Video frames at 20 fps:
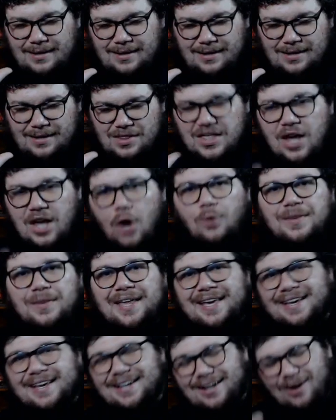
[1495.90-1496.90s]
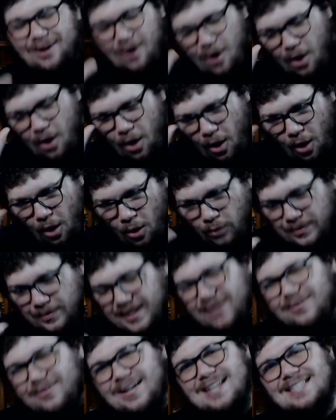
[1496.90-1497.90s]
The
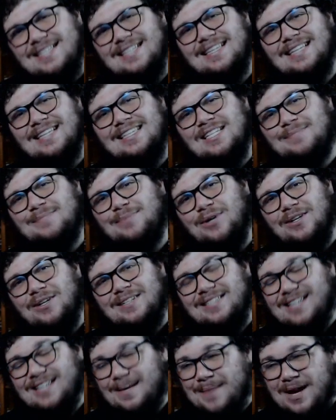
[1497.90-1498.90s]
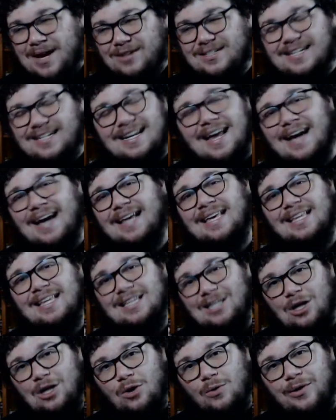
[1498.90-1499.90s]
only reason that this book somehow did not get
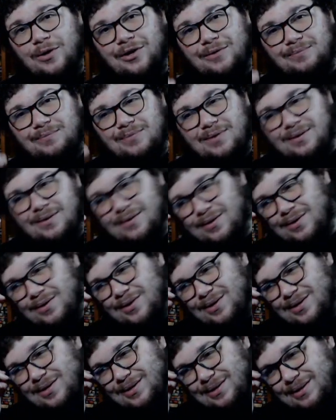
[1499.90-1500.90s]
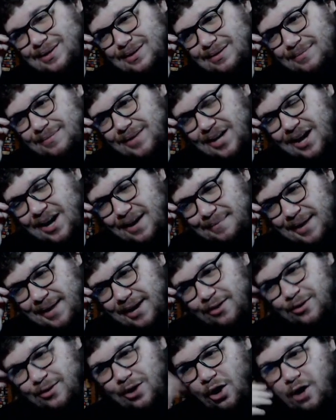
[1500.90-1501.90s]
lower, beyond my
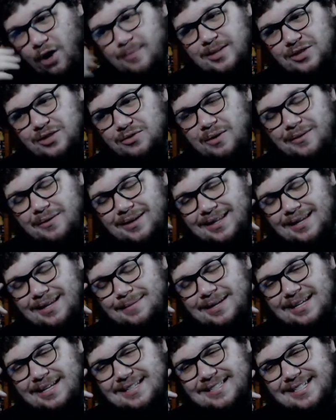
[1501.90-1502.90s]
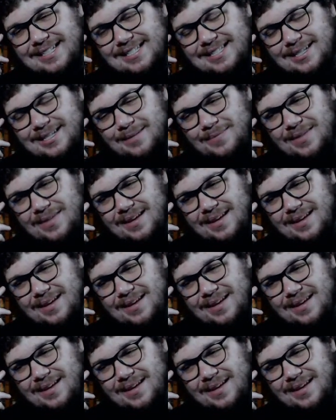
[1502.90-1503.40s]
own arbitrary limiting system,